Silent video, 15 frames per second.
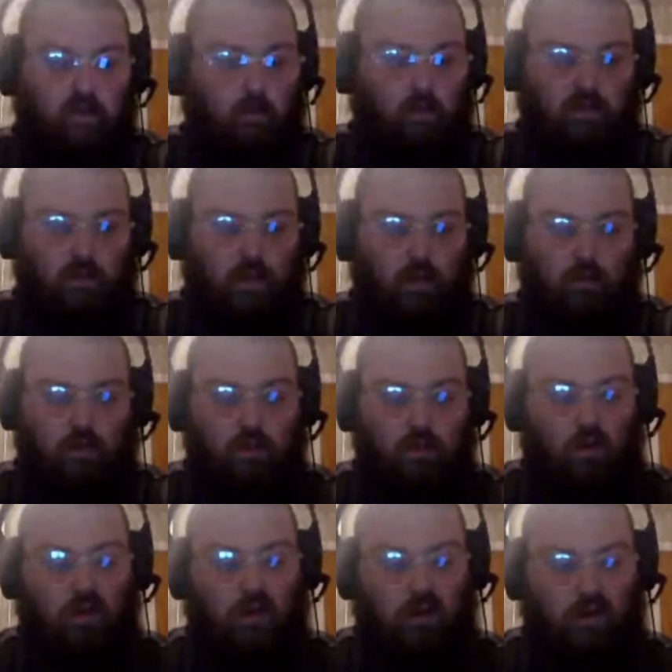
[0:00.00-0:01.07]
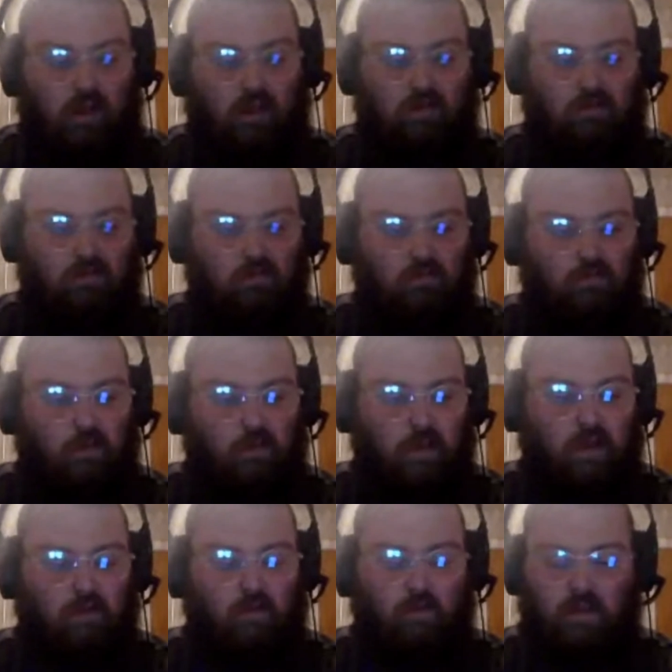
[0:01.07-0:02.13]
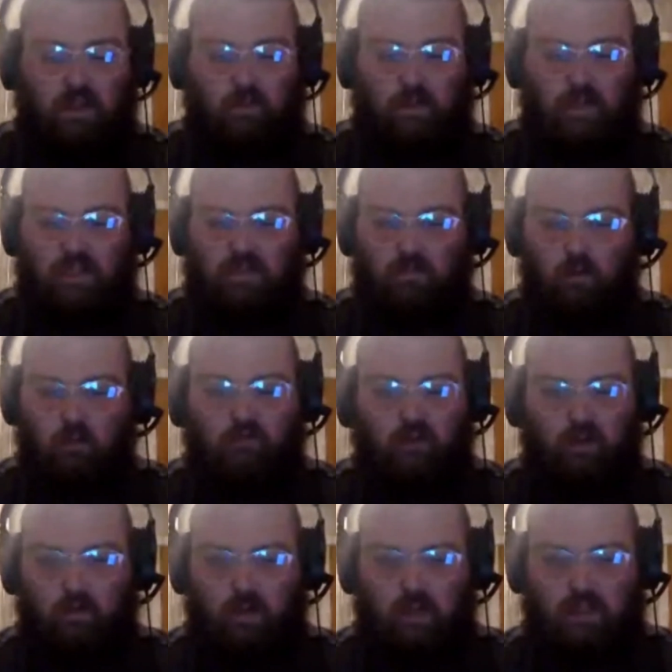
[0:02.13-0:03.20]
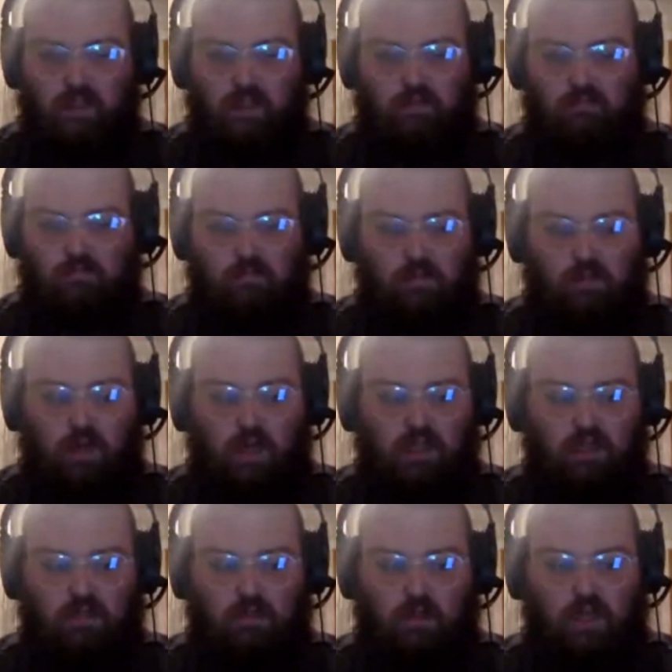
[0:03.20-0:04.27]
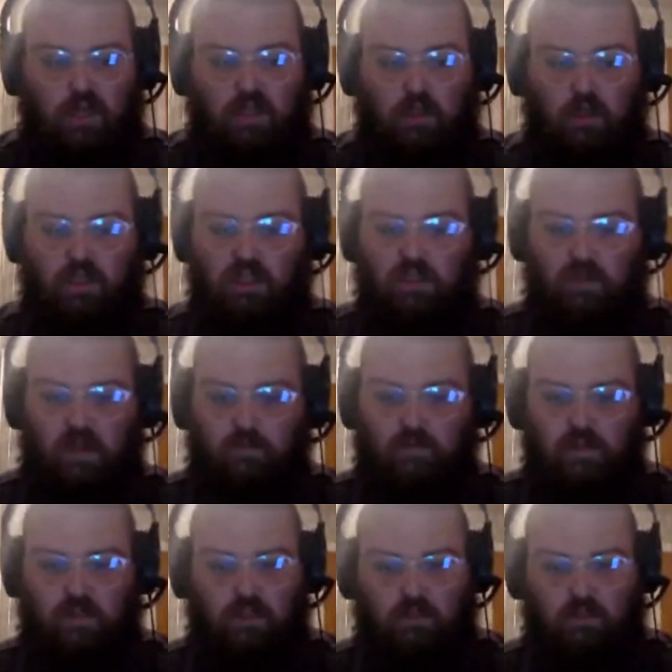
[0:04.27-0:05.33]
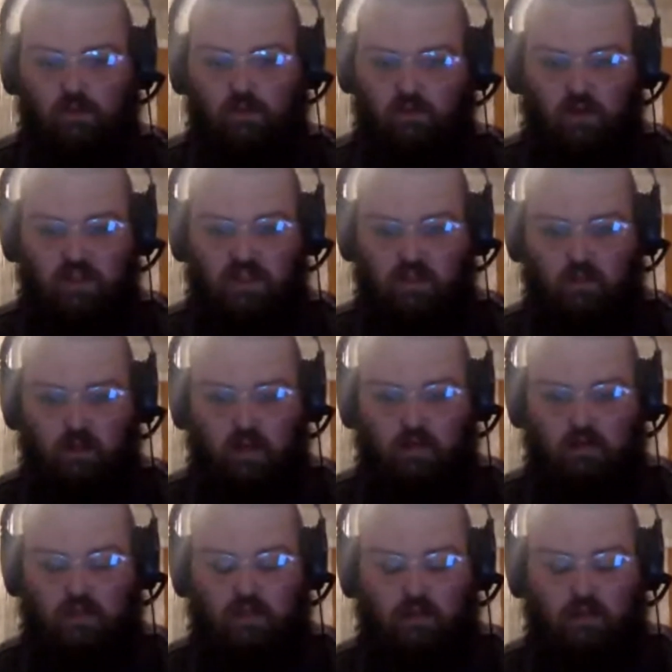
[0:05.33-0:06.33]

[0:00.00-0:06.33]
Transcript: them as well, so I think maybe that would be the best move for him. Eh? Just cut his cut his losses with Hibs and just move on somewhere else.